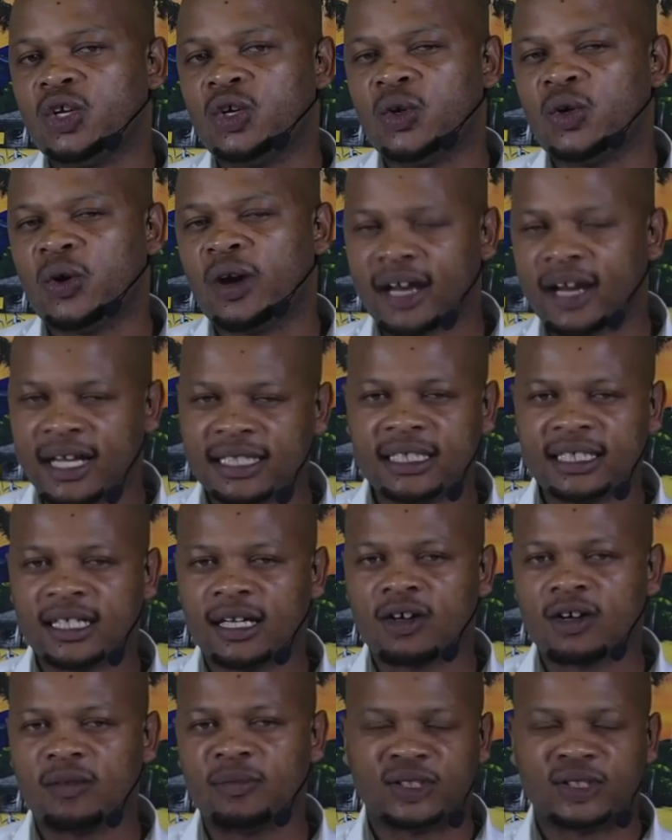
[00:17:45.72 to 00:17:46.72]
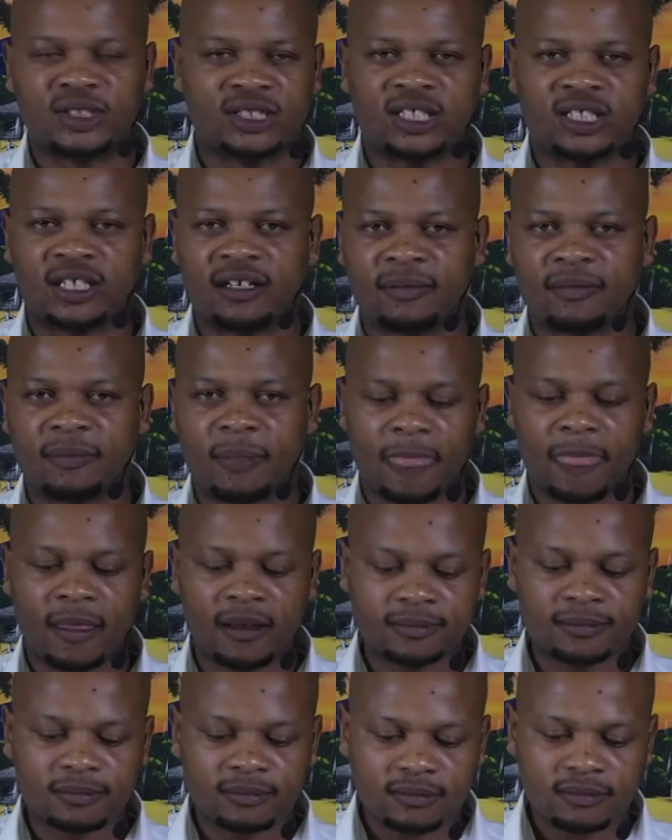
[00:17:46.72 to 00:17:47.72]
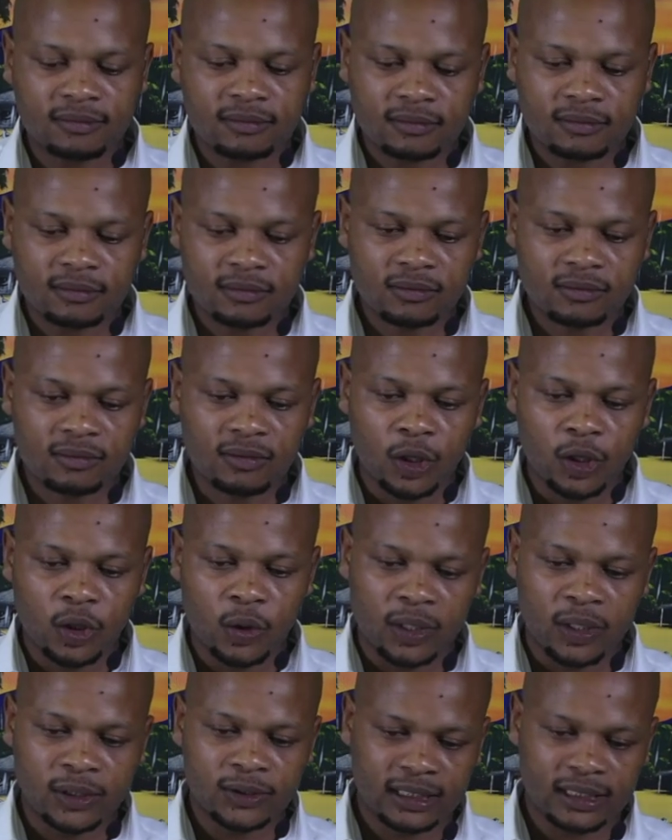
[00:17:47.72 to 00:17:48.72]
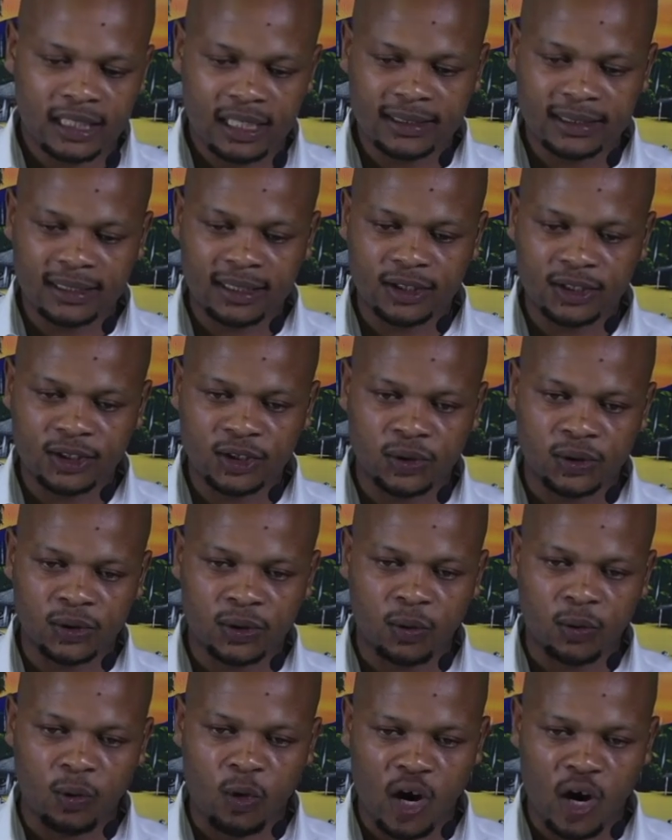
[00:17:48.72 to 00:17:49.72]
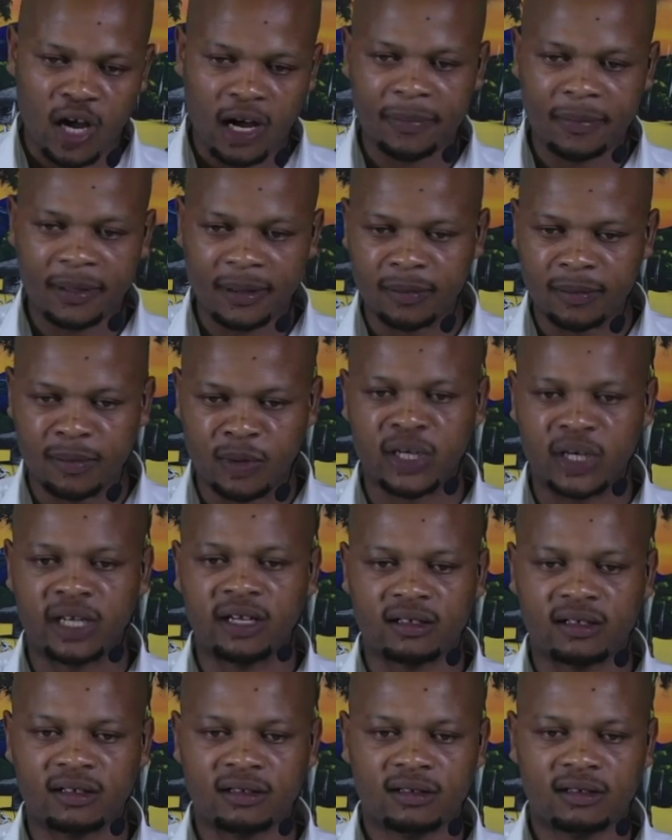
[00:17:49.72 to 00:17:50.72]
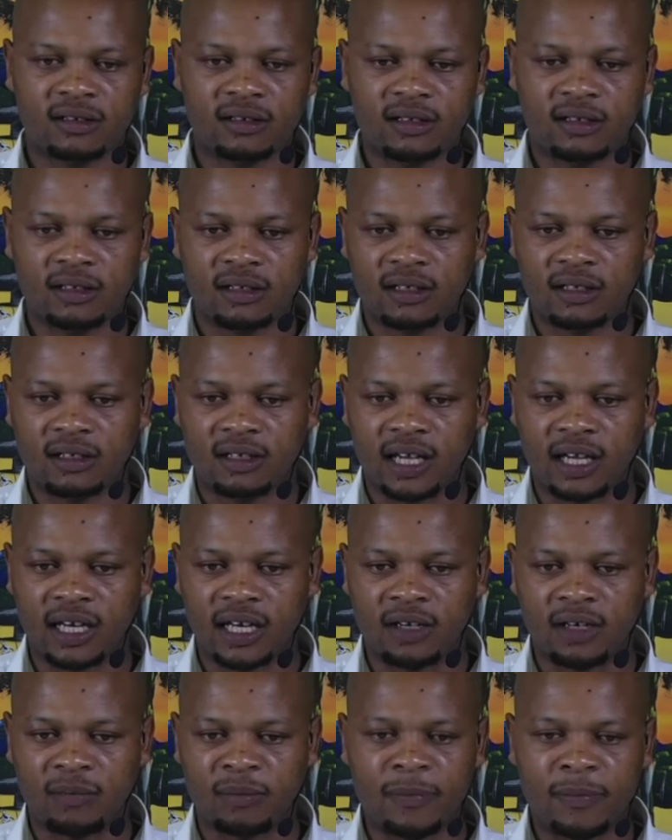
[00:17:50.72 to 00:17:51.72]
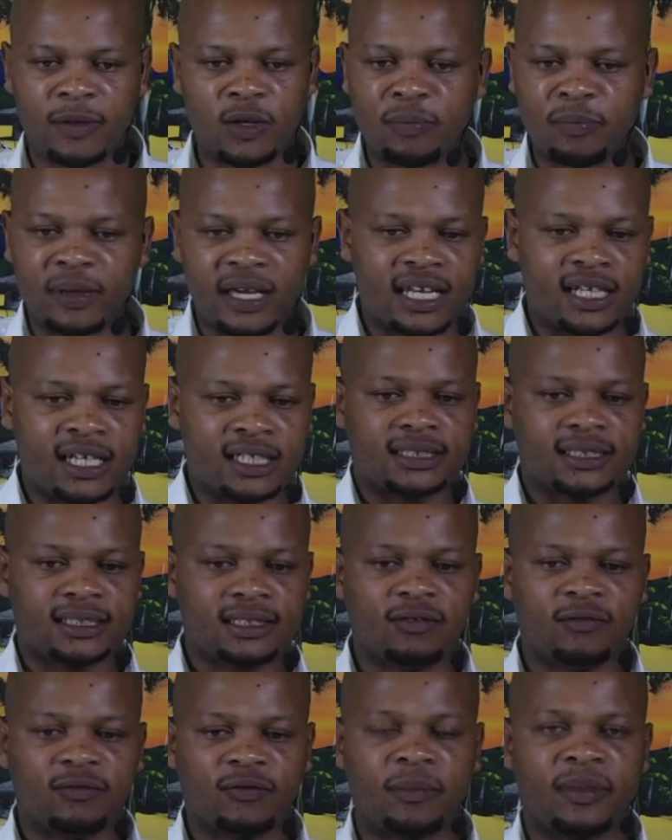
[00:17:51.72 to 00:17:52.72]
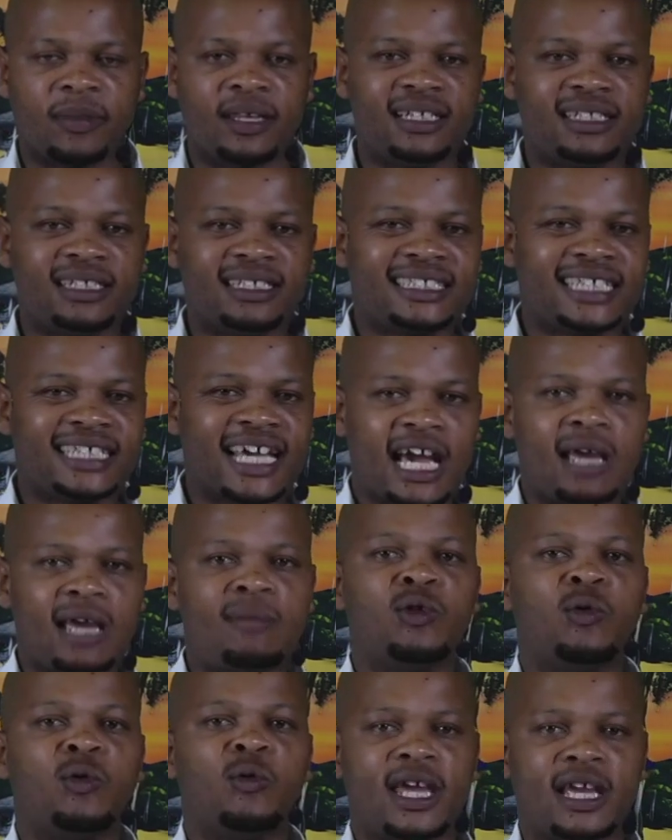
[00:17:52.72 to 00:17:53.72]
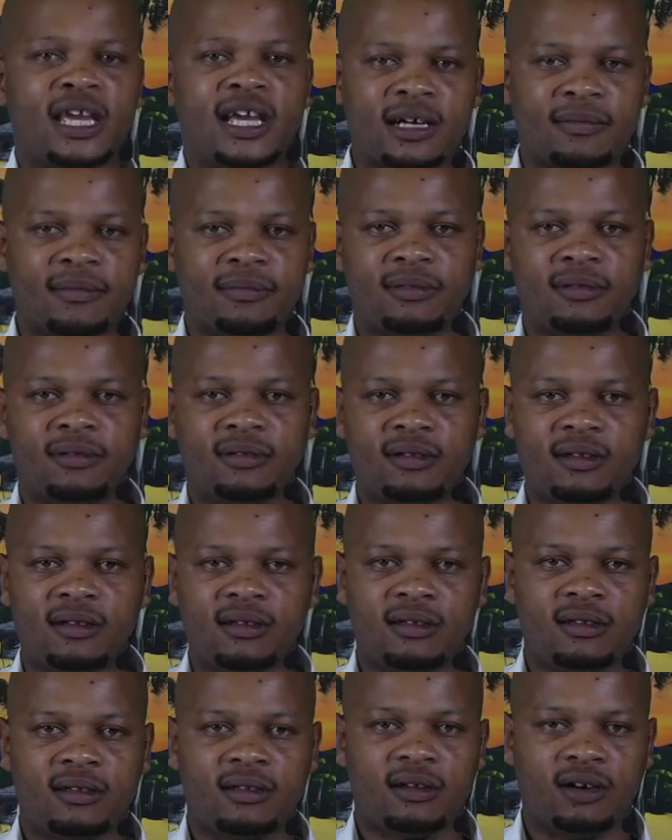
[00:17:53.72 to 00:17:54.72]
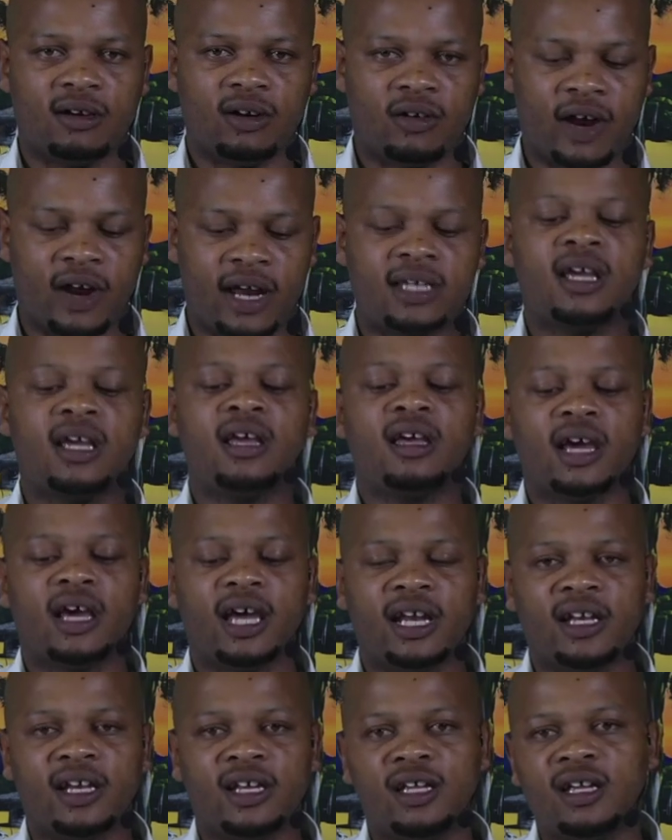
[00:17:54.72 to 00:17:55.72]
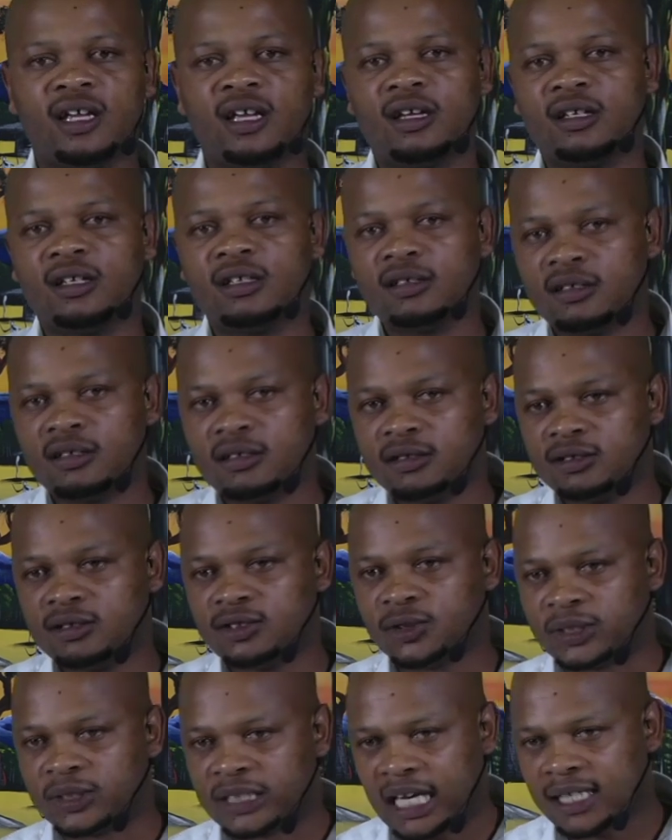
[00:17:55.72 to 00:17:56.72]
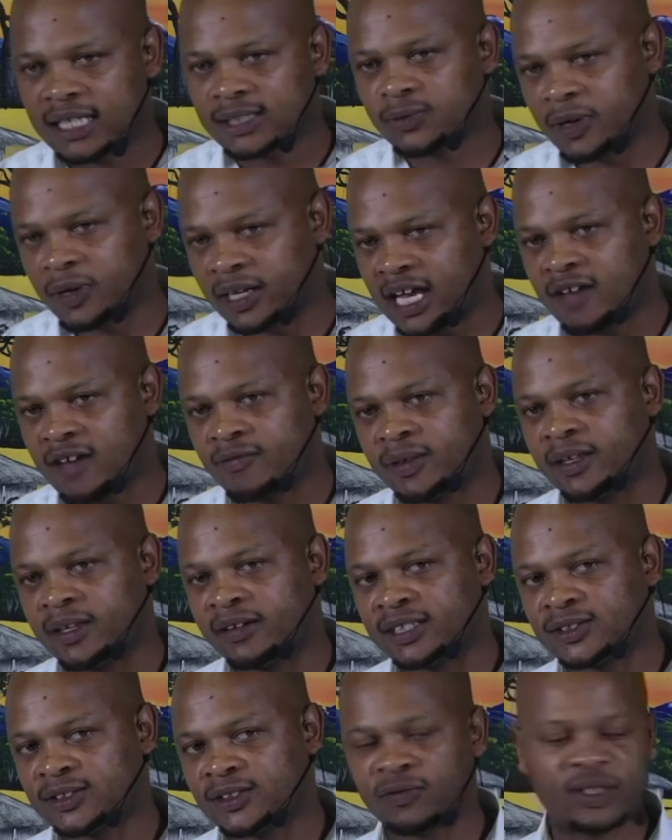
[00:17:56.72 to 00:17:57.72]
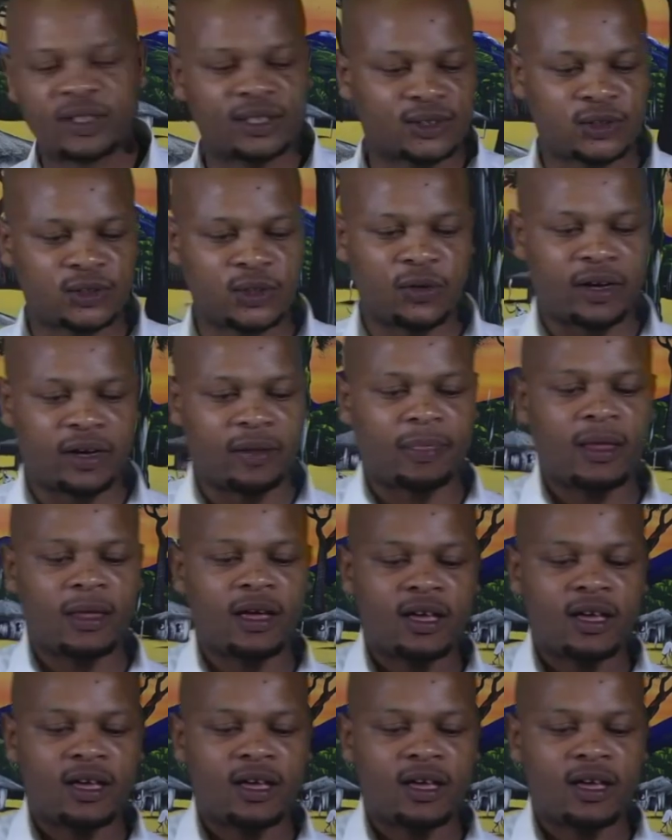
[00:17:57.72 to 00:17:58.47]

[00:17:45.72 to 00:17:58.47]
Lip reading: You are writing a composition. You want to tell us that you woke up in the morning, and then maybe you begin it from the time you wake up, all right? And then to tell us whatever the rest of the story.